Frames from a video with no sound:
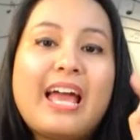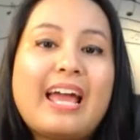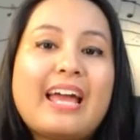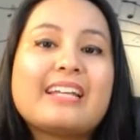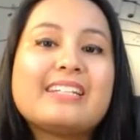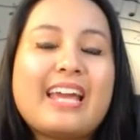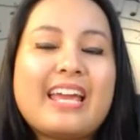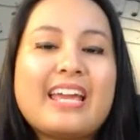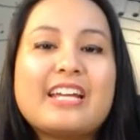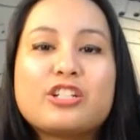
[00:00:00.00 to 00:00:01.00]
and
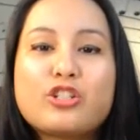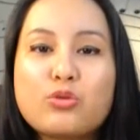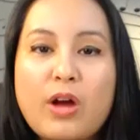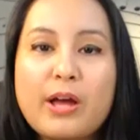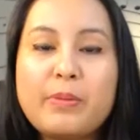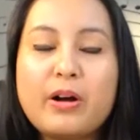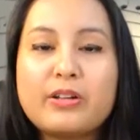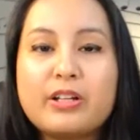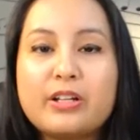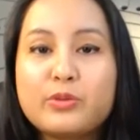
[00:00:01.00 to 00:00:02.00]
a
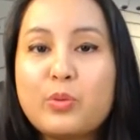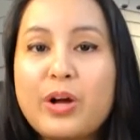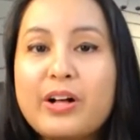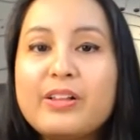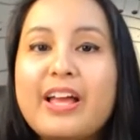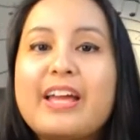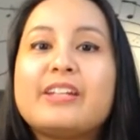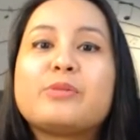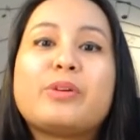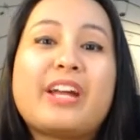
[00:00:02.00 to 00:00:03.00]
tripod as well.
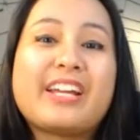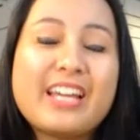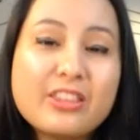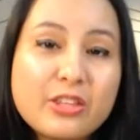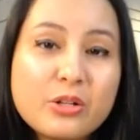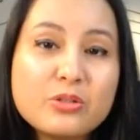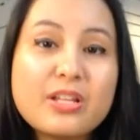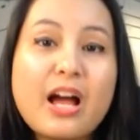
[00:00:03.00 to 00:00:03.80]
And when I get those,